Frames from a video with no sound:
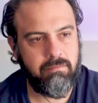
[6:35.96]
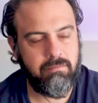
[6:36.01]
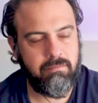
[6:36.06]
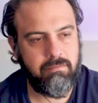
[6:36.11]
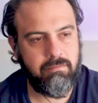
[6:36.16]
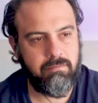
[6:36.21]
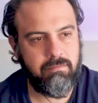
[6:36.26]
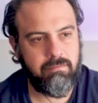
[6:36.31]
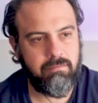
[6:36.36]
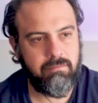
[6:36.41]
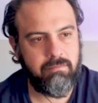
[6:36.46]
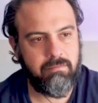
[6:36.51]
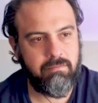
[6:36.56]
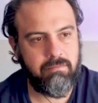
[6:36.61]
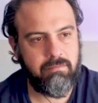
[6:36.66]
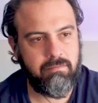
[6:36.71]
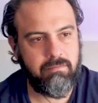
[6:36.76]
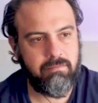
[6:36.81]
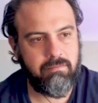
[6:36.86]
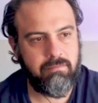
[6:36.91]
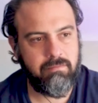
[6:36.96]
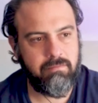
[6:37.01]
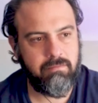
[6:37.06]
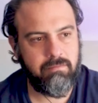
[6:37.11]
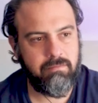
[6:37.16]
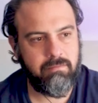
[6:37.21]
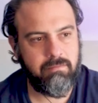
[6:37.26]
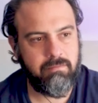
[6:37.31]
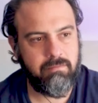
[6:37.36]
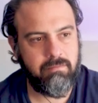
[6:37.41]

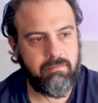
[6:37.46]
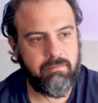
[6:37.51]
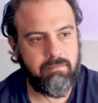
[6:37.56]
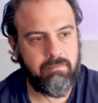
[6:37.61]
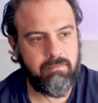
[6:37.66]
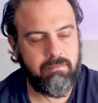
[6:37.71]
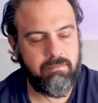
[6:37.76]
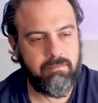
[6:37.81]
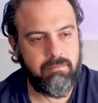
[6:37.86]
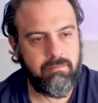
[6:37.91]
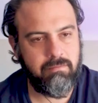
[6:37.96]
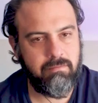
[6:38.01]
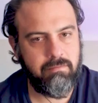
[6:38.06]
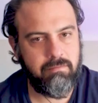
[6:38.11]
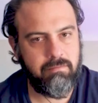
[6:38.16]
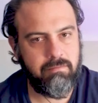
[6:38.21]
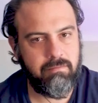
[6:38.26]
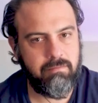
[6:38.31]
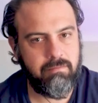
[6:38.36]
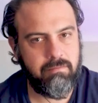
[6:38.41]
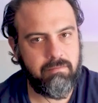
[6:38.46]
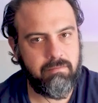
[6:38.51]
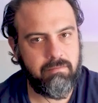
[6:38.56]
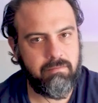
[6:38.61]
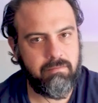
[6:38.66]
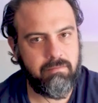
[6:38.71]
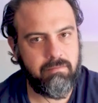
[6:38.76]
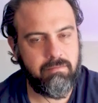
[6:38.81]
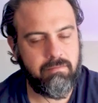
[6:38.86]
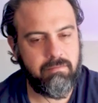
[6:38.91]

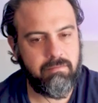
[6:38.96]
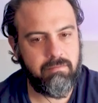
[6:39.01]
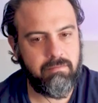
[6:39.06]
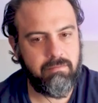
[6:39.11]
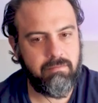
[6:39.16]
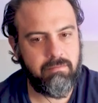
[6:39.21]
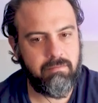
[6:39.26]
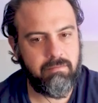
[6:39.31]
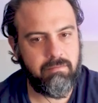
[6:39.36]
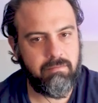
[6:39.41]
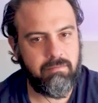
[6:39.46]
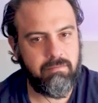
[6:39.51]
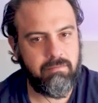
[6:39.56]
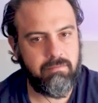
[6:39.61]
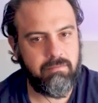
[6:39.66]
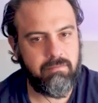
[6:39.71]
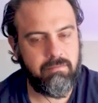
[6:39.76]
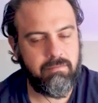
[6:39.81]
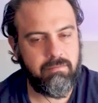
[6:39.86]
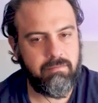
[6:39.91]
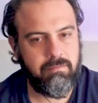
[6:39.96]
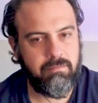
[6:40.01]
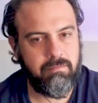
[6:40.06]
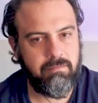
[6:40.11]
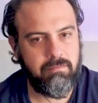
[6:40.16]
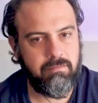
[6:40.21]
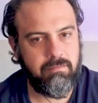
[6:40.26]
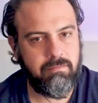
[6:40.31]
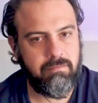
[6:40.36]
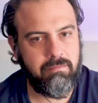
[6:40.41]

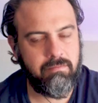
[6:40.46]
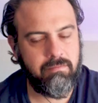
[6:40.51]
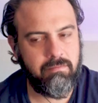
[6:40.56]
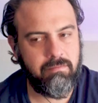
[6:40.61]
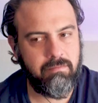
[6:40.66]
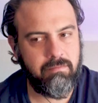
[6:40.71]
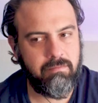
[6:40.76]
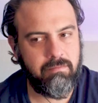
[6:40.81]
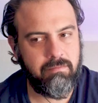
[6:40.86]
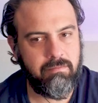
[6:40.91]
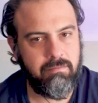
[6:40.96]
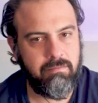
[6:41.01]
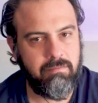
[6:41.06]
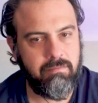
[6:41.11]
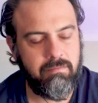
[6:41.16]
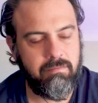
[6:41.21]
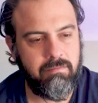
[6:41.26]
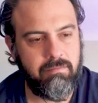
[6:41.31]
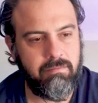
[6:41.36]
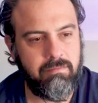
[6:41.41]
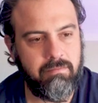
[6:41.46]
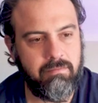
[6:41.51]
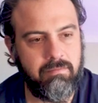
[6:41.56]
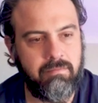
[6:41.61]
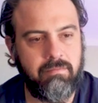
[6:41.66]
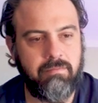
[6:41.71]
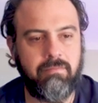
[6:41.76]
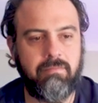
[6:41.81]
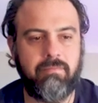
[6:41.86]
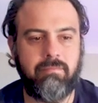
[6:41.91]

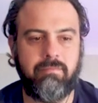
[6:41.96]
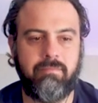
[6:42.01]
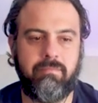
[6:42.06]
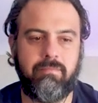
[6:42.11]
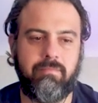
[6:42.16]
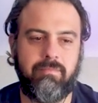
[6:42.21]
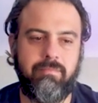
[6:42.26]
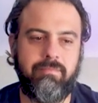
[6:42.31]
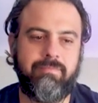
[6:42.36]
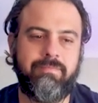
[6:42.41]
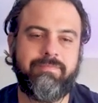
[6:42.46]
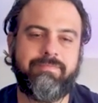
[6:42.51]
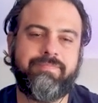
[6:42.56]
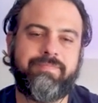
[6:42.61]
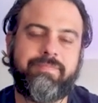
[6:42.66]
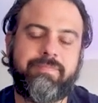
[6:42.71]
The person shown says nothing.